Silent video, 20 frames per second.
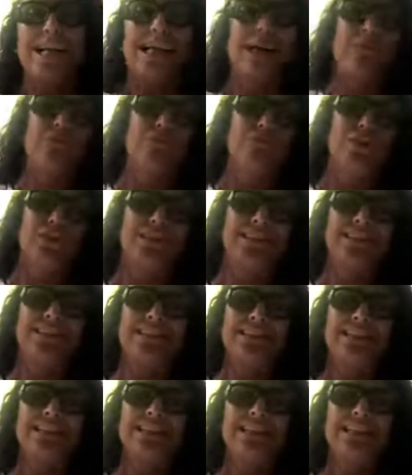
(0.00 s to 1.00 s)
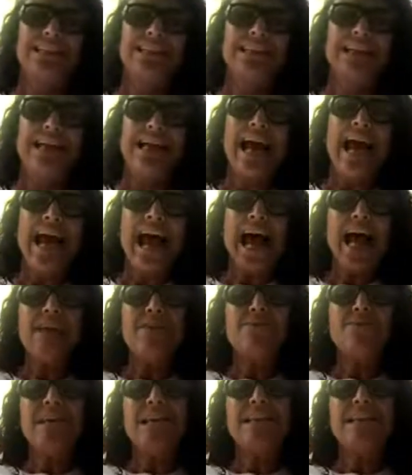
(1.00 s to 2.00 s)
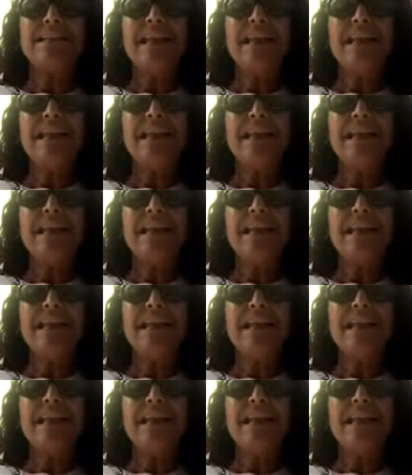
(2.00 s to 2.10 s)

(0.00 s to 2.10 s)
comfort. And we